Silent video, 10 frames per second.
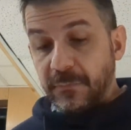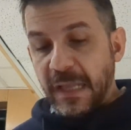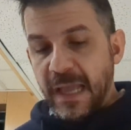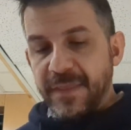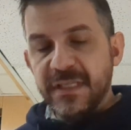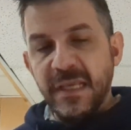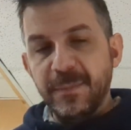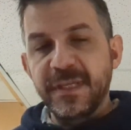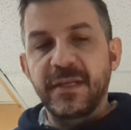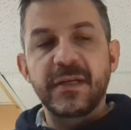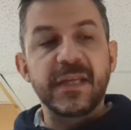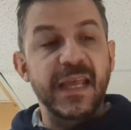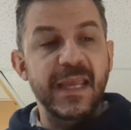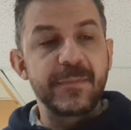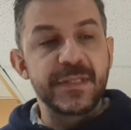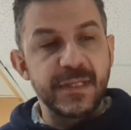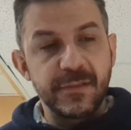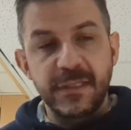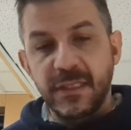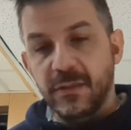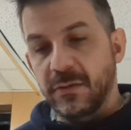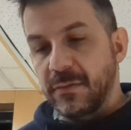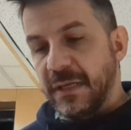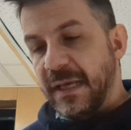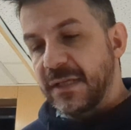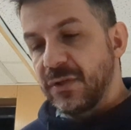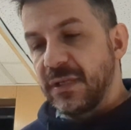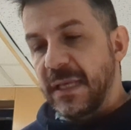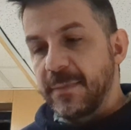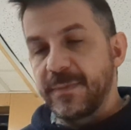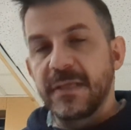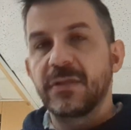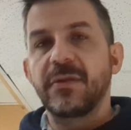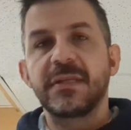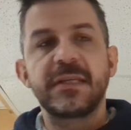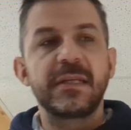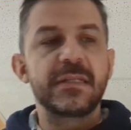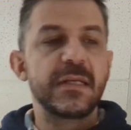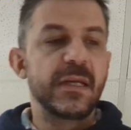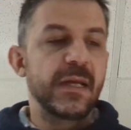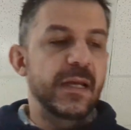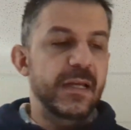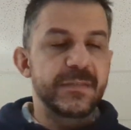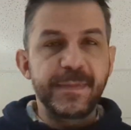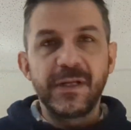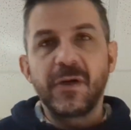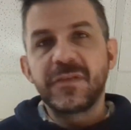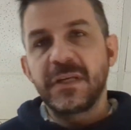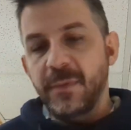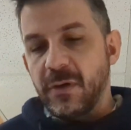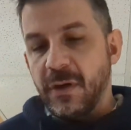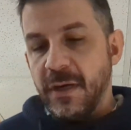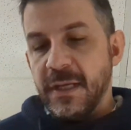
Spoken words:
other subgenre games and action games based on the series and spin-offs and more.